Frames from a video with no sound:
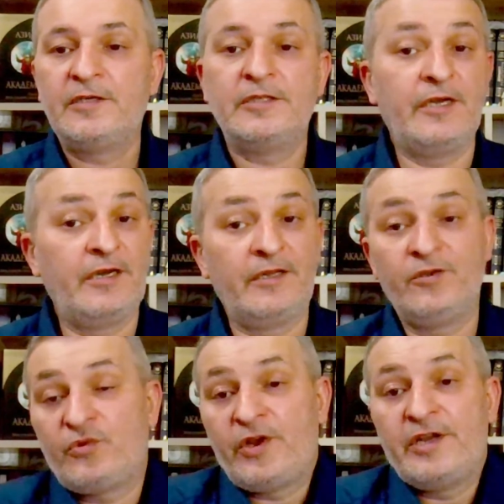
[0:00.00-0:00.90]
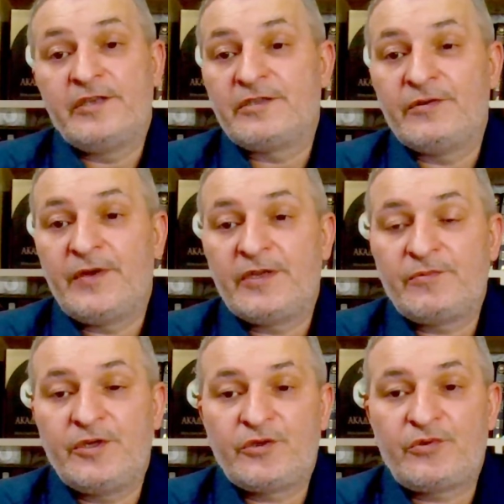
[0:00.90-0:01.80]
than Ukrainian Defense
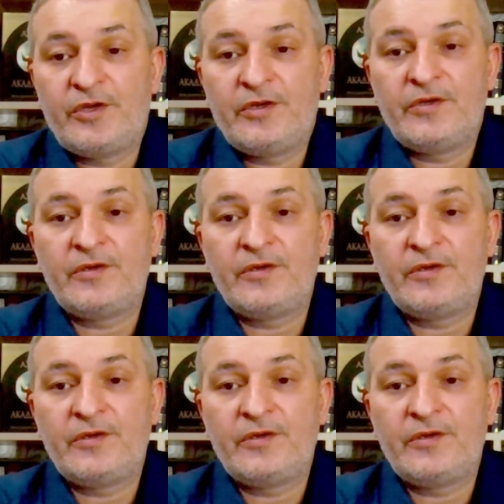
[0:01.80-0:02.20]
Ministry